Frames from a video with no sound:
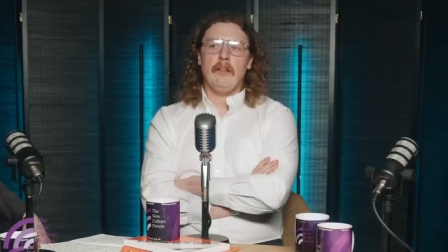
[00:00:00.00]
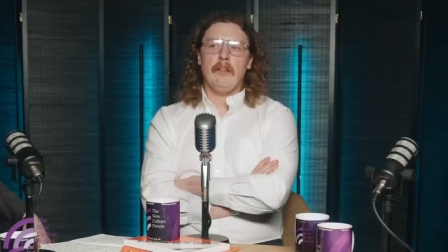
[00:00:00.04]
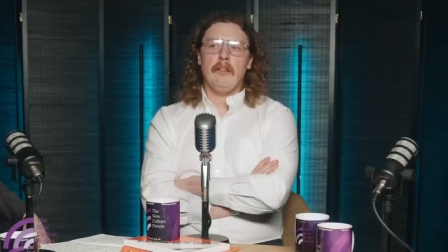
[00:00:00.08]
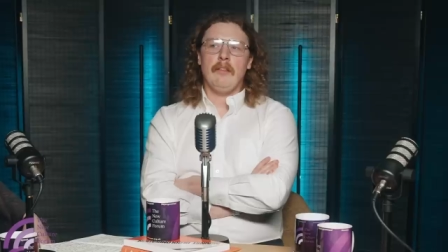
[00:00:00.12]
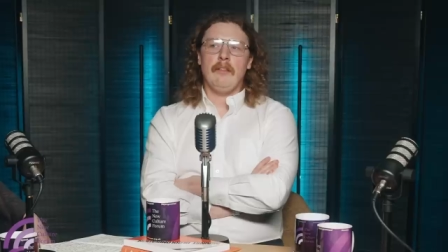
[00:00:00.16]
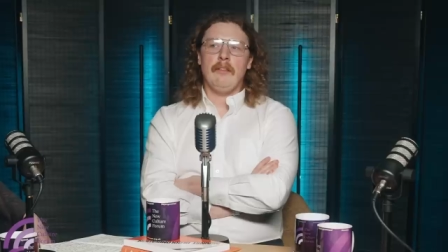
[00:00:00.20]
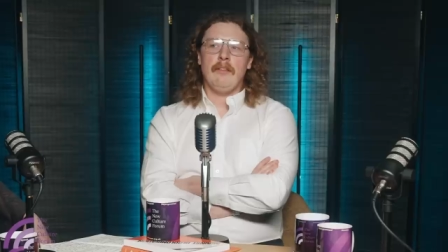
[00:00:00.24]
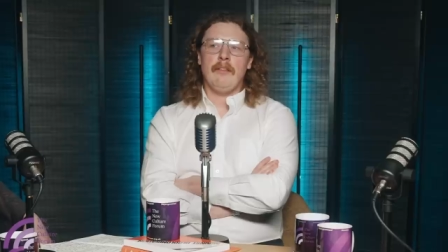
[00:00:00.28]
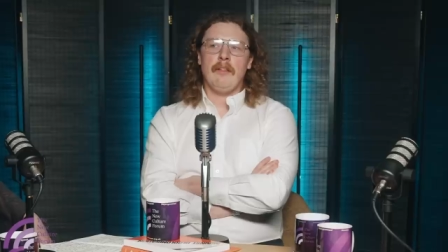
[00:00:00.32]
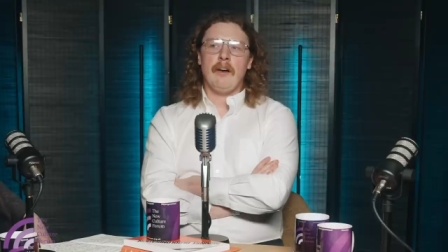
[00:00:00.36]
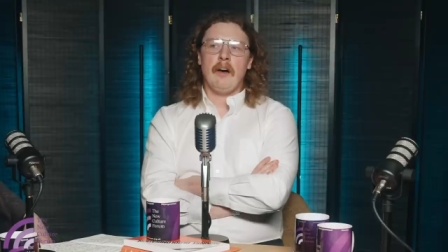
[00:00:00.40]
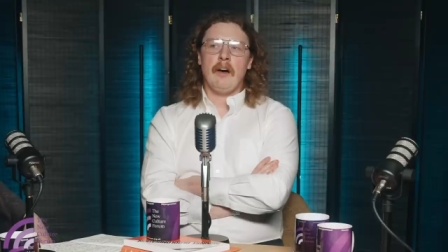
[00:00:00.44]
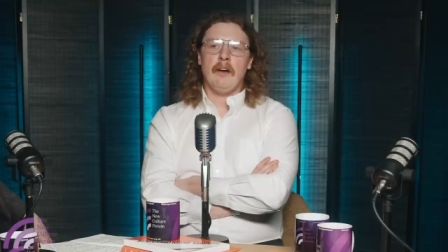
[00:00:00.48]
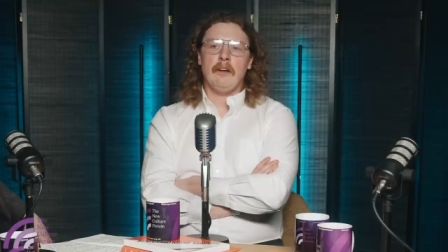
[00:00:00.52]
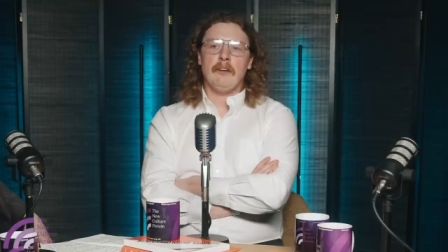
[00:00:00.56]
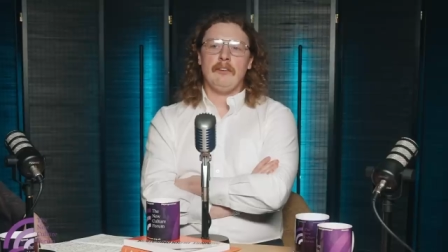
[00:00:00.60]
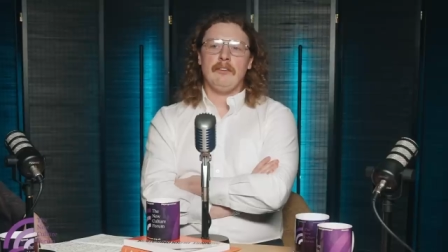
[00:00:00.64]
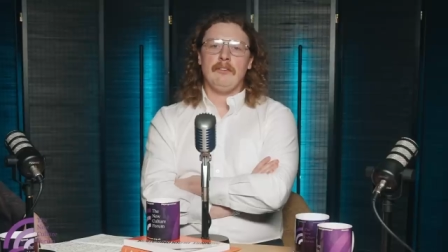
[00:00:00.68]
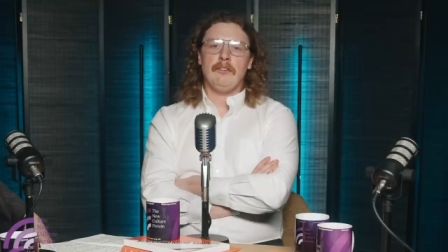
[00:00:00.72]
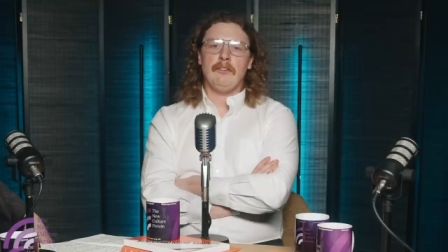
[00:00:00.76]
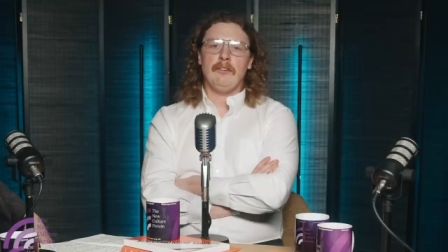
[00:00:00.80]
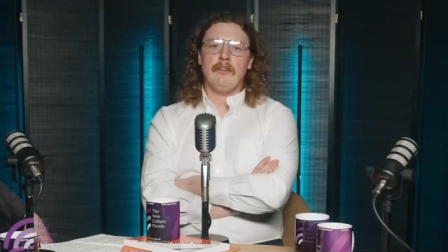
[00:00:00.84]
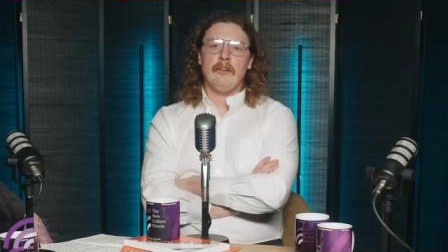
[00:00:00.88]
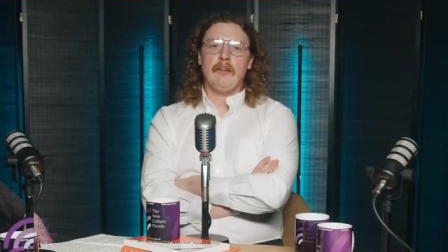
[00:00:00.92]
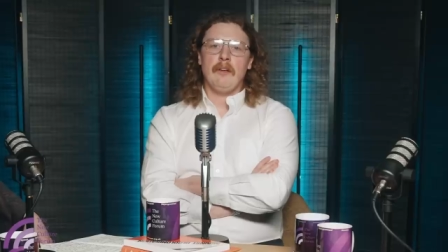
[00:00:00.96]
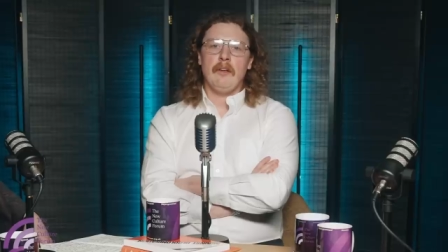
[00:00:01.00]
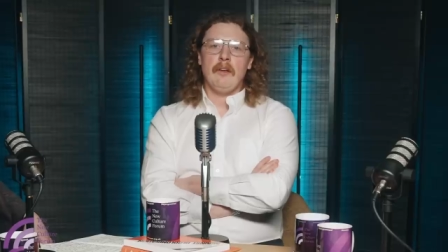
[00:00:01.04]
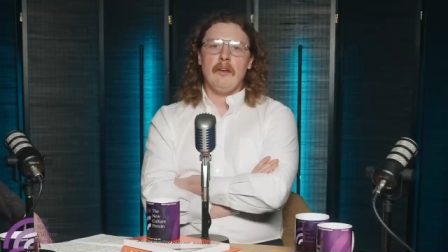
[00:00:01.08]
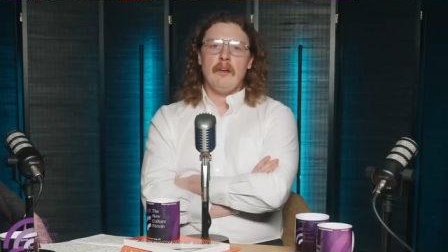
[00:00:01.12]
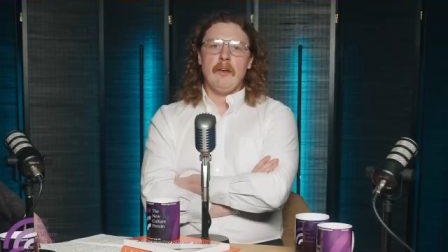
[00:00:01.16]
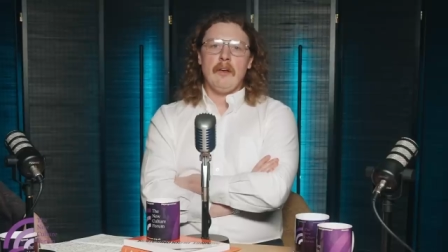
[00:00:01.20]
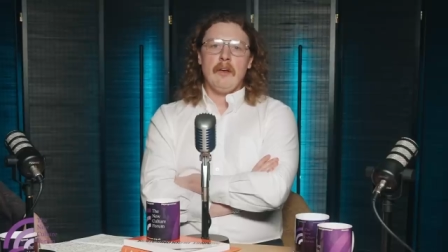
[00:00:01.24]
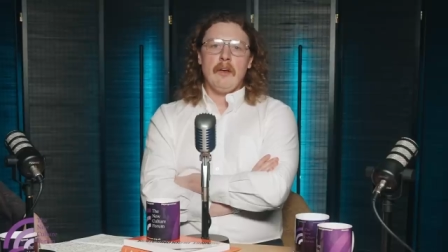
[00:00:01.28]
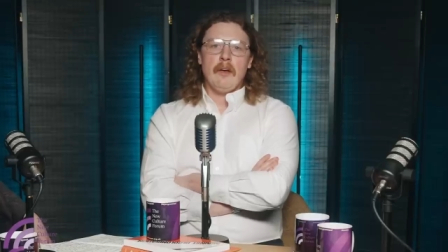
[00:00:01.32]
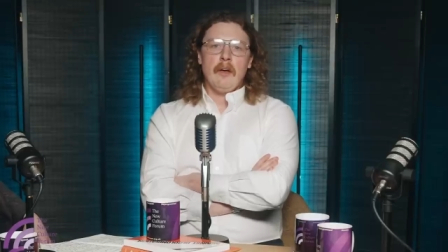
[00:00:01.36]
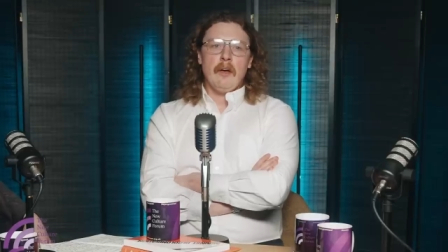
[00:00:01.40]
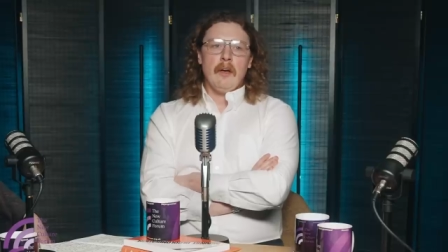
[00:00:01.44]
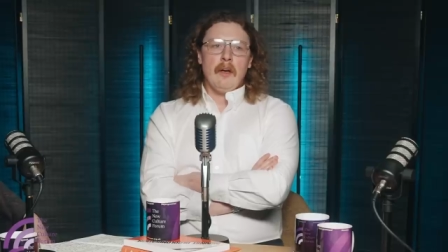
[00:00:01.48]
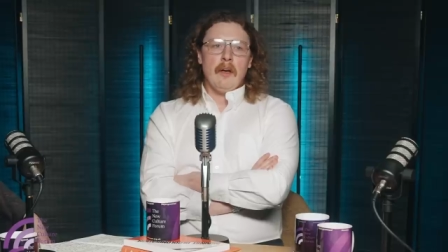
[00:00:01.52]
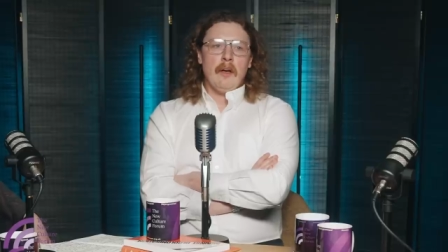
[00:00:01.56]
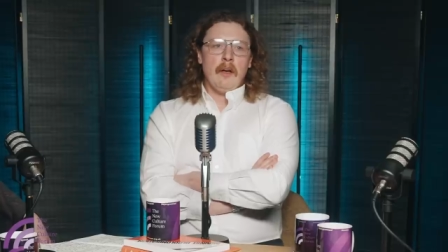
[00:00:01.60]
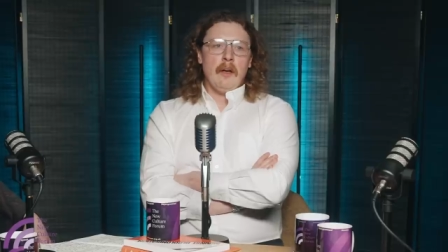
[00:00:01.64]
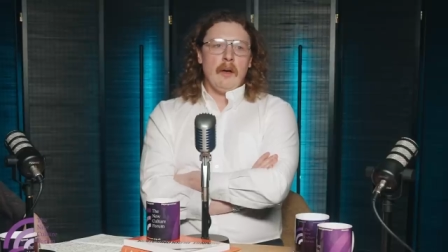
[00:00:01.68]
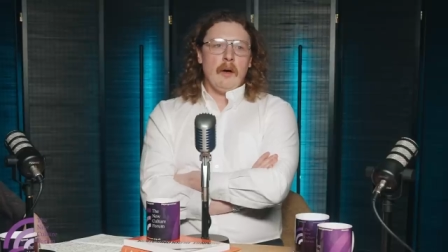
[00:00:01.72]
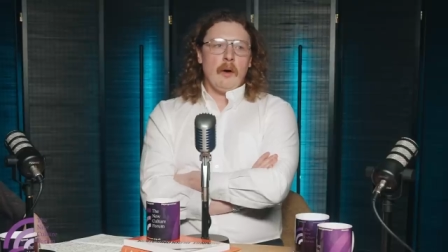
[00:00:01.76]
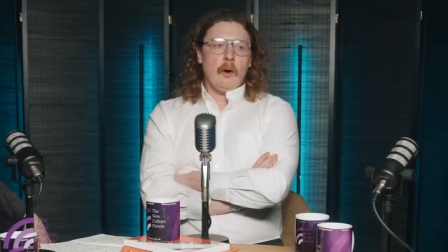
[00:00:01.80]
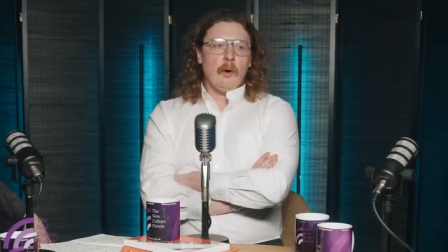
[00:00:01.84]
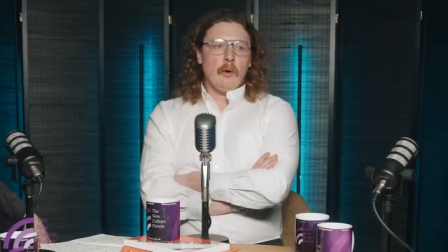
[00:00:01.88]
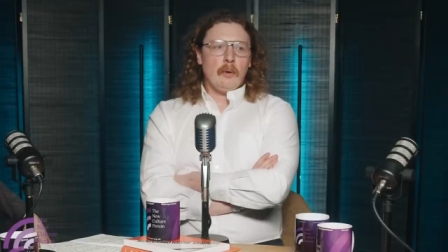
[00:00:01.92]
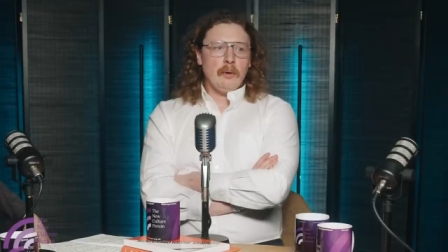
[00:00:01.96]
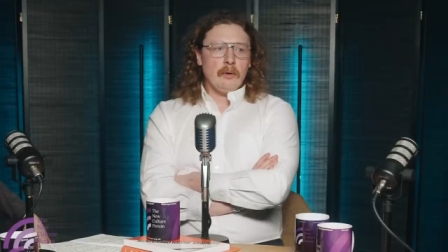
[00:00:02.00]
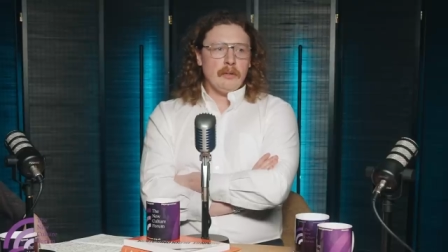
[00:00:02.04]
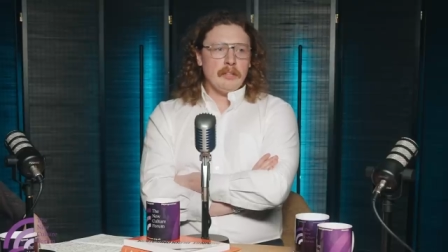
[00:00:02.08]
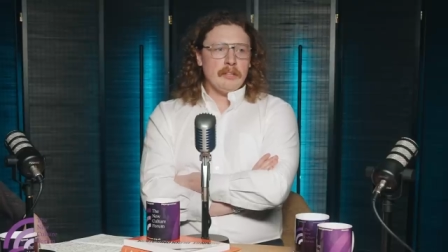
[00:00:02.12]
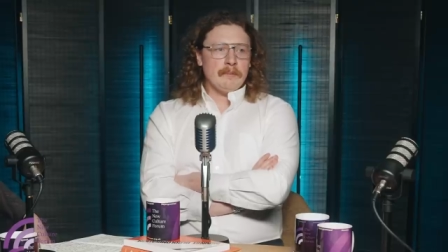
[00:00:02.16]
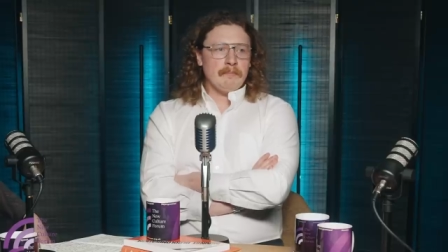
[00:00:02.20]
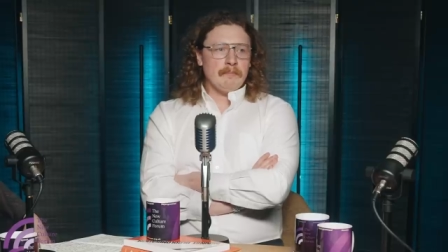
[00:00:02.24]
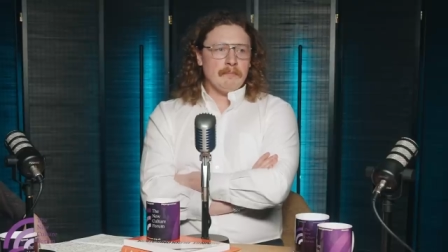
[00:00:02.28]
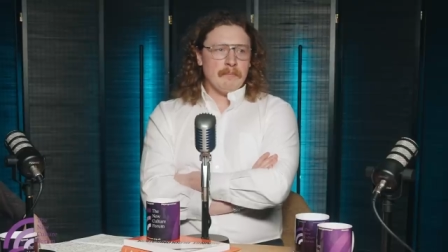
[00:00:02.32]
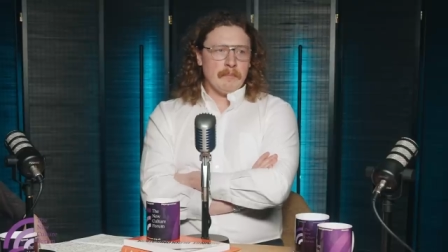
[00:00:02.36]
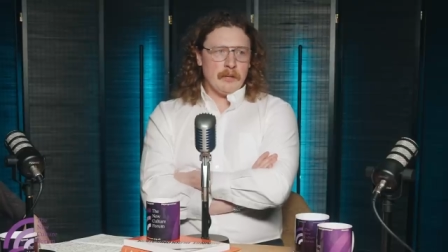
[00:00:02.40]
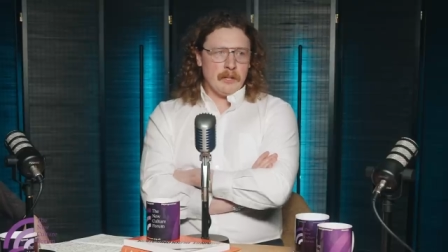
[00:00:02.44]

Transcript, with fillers: that all the